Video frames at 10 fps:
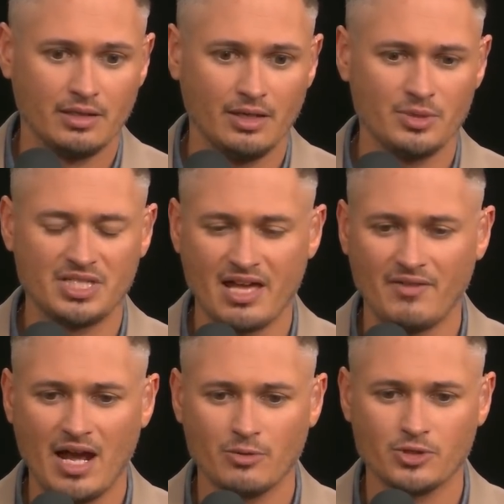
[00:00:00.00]
it was
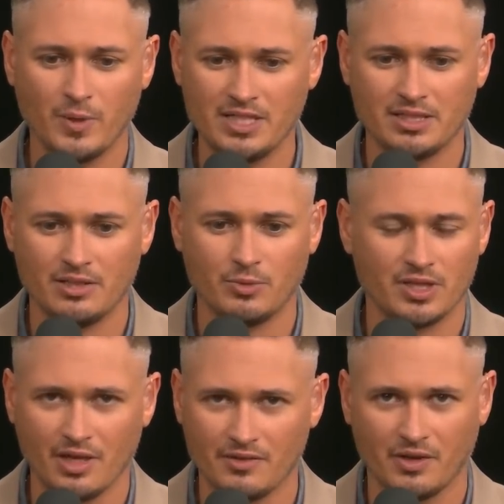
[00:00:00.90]
seven hours wasted with
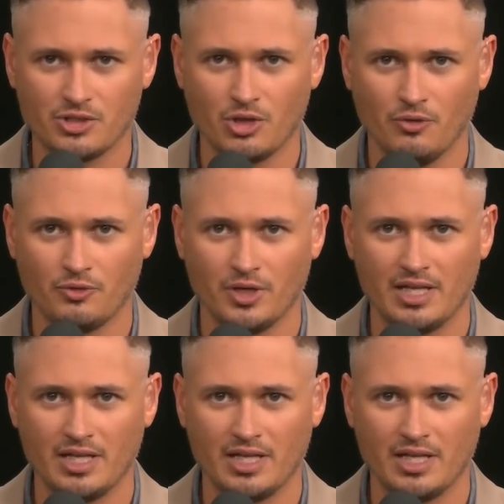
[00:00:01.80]
nothing to show for it.